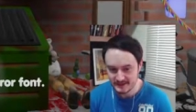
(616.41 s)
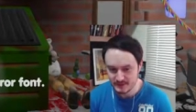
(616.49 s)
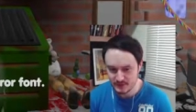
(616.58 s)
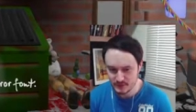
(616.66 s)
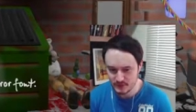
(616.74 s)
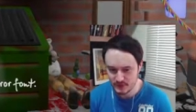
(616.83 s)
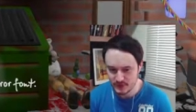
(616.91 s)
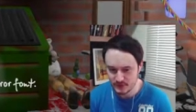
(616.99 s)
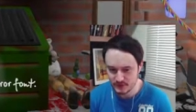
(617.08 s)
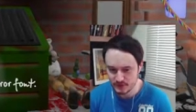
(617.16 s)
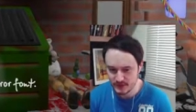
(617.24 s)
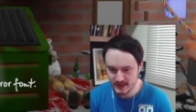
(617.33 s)
Too
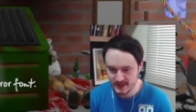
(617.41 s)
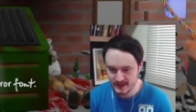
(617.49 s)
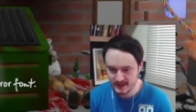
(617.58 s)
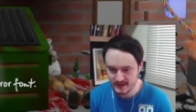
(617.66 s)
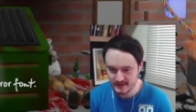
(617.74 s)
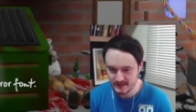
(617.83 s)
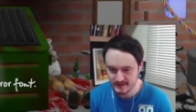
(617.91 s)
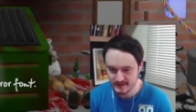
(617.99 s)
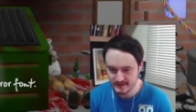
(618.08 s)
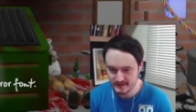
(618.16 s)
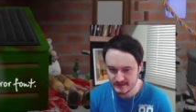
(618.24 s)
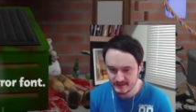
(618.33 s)
cartoony.
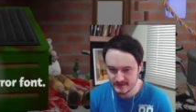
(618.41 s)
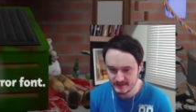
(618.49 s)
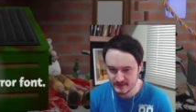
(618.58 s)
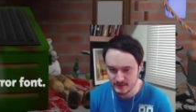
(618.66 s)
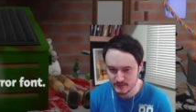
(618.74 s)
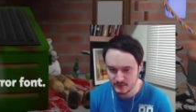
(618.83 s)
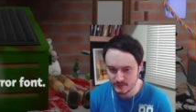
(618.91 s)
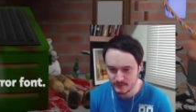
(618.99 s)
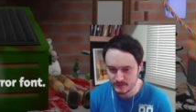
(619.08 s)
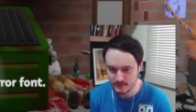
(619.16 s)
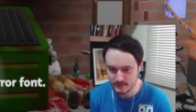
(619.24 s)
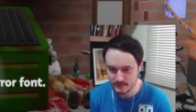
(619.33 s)
Nope.
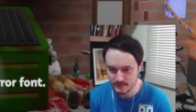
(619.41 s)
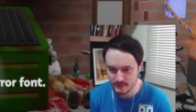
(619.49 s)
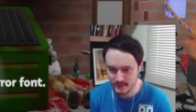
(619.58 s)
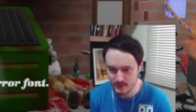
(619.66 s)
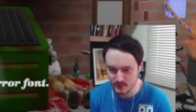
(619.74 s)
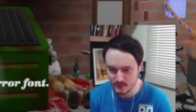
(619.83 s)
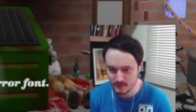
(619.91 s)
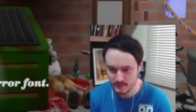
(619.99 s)
Nope.